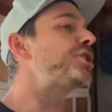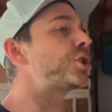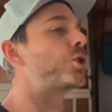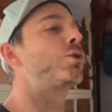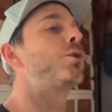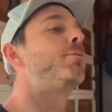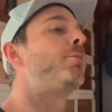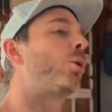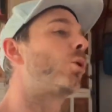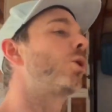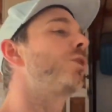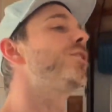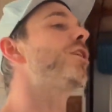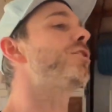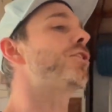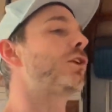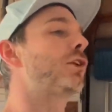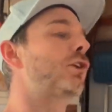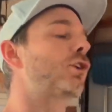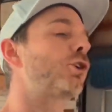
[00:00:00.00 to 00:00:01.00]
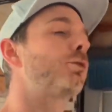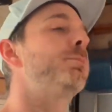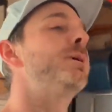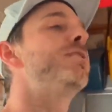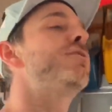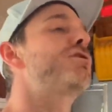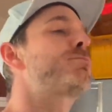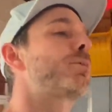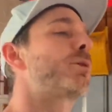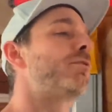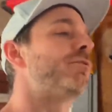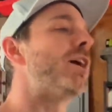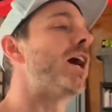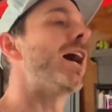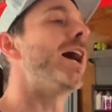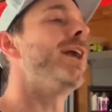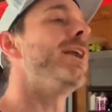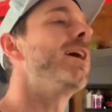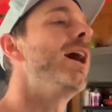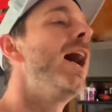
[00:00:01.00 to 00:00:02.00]
to report that the Lurpivs
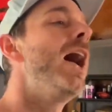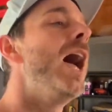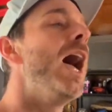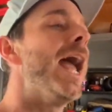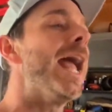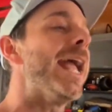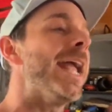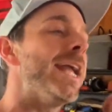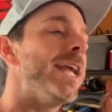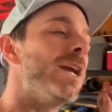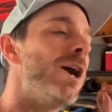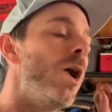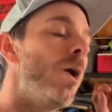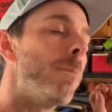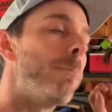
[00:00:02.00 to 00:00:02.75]
provide a